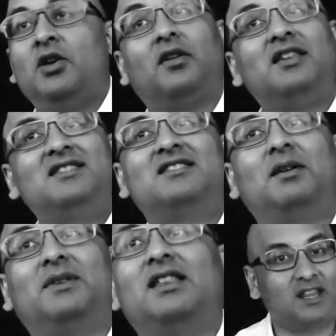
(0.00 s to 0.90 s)
This is
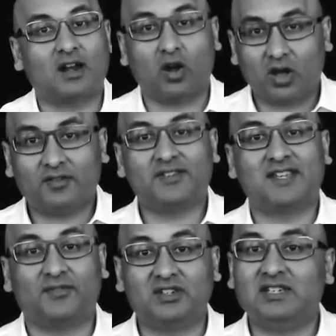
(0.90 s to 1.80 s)
something that a lot of us
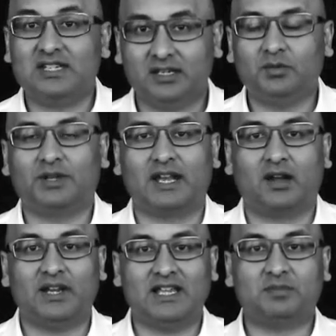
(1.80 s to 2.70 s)
have to deal with
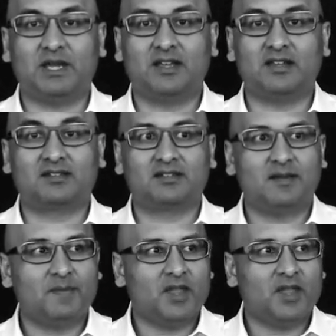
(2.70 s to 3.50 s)
nowadays because